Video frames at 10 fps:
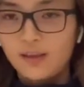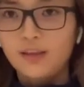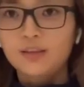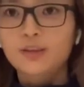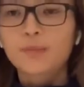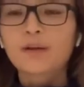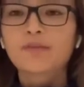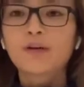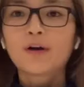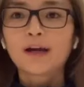So
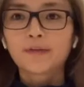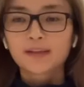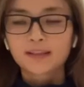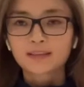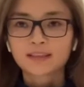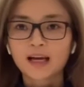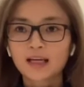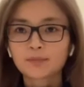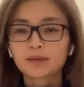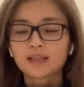before everything
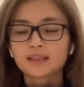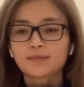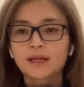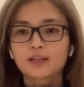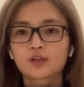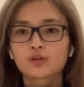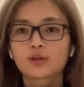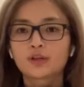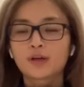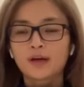starts, please make
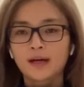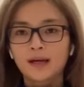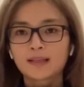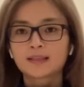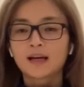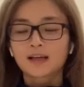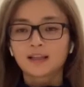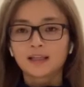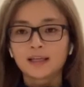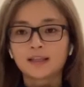sure your hands are
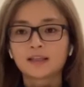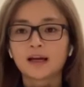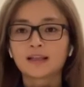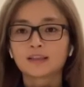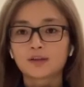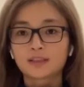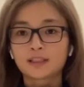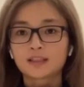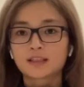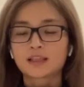cleaned and your
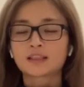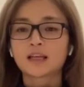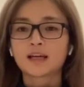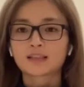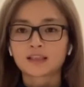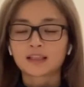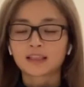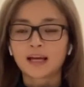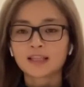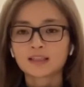scissors are
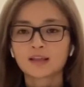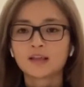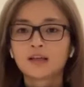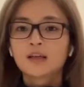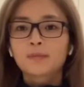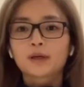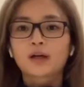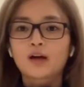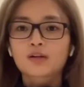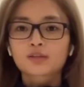sanitized,
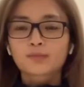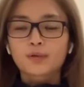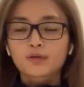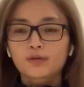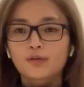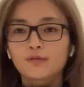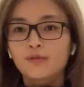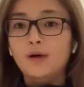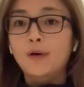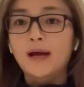because both of
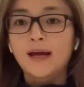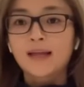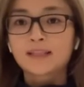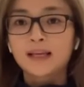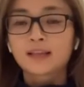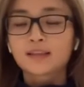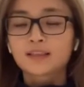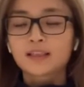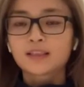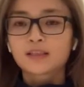our hands and the
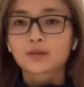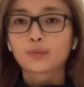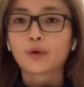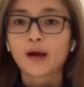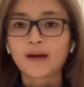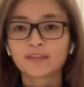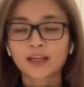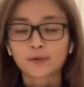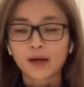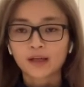scissors will have
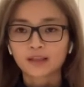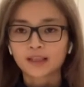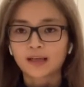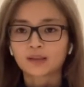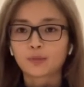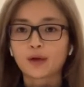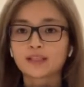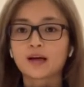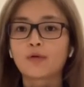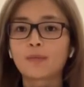direct contact with
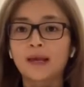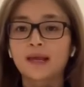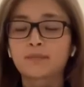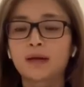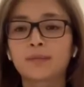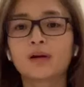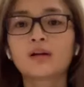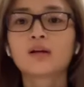our baking paper,